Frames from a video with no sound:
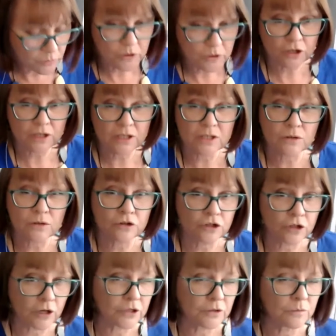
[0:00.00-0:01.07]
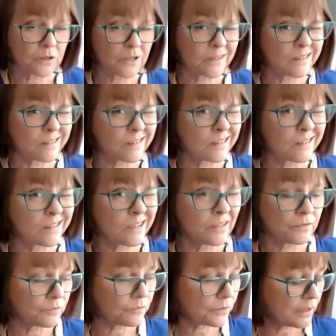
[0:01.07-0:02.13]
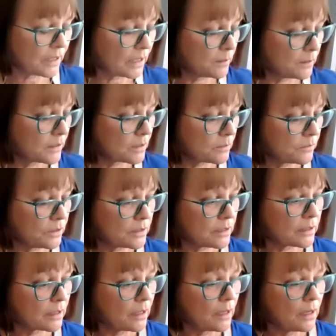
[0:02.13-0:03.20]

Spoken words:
which I sort of showed you, which is different for the elements of music.